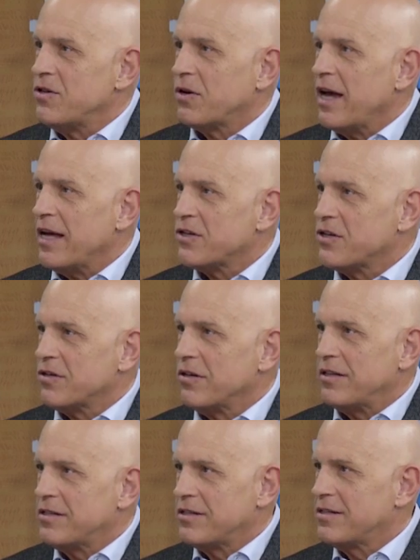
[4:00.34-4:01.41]
catch.
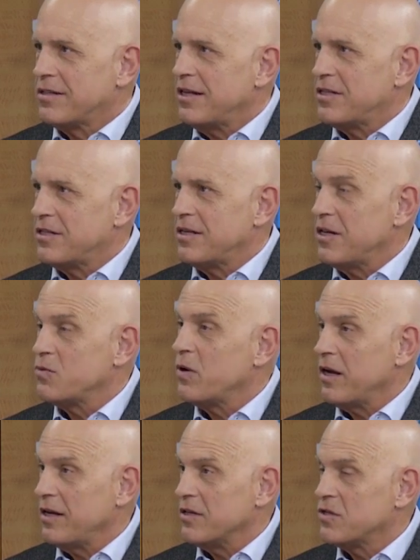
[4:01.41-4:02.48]
It is what
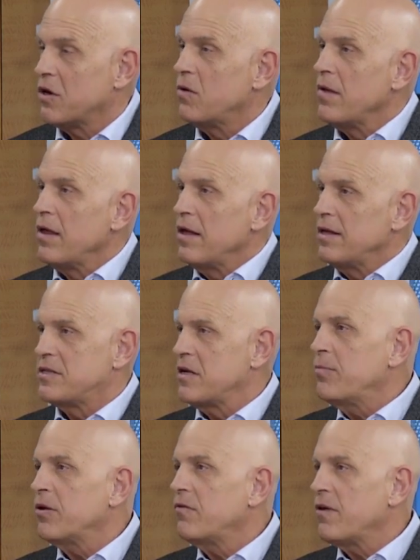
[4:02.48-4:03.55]
it is. So
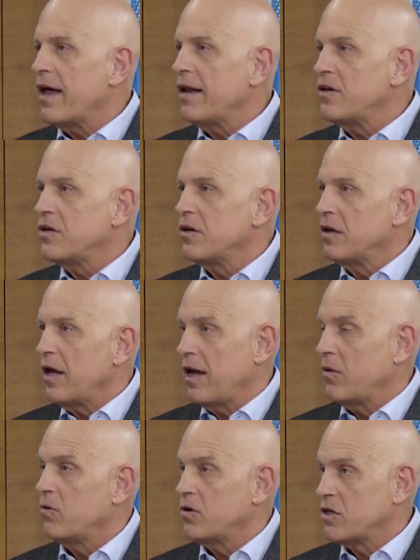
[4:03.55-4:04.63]
simple advantage,
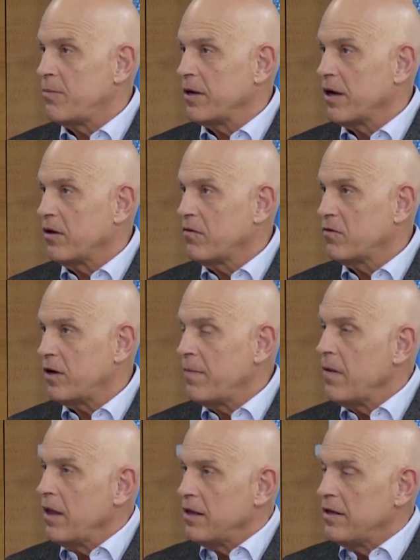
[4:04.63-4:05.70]
and we're jumping all over it.
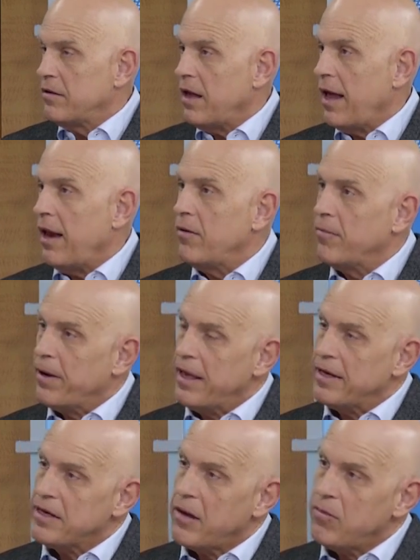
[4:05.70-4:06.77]
And by the
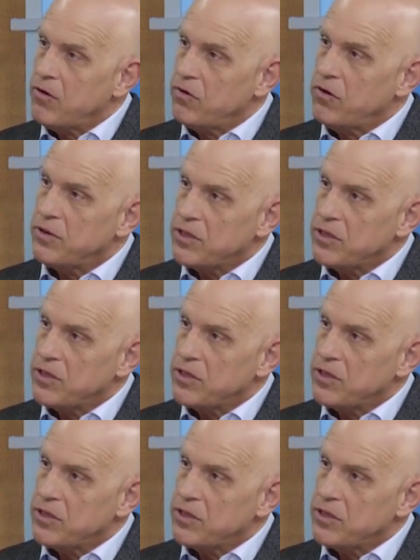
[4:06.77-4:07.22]
time your viewers